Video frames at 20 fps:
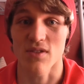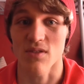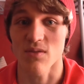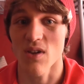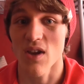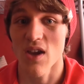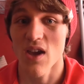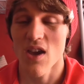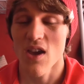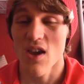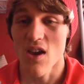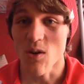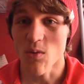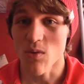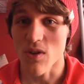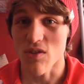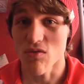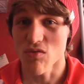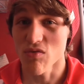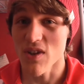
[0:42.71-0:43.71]
So
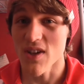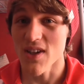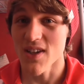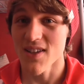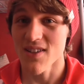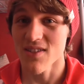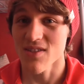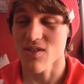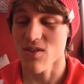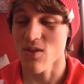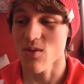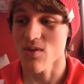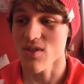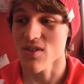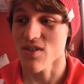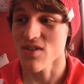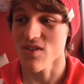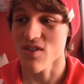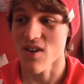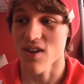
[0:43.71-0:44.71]
what he really needs to do
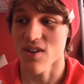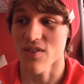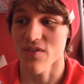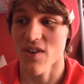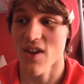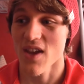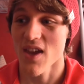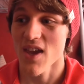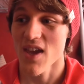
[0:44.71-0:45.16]
is just kind of